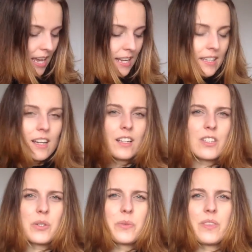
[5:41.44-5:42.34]
And I got
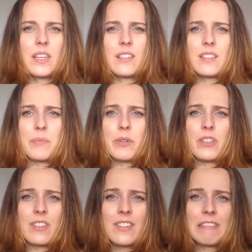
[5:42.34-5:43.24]
two of these,
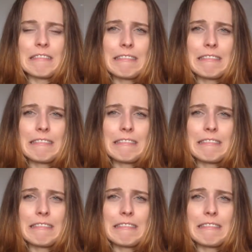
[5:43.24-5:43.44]
but